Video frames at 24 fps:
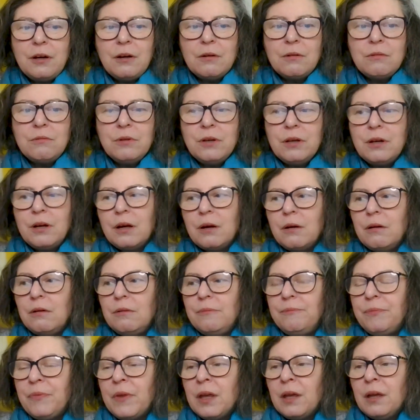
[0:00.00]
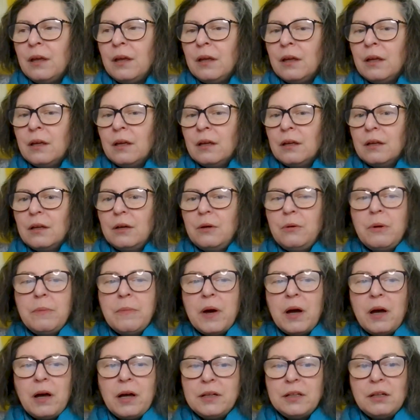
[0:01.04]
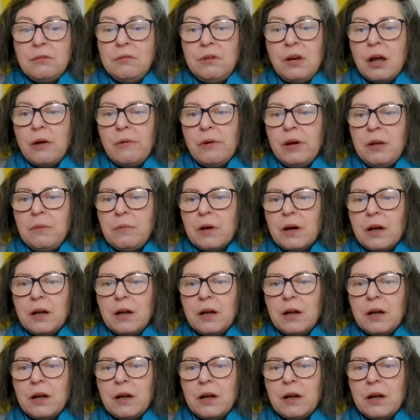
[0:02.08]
oh, who am I? I don't know anyone.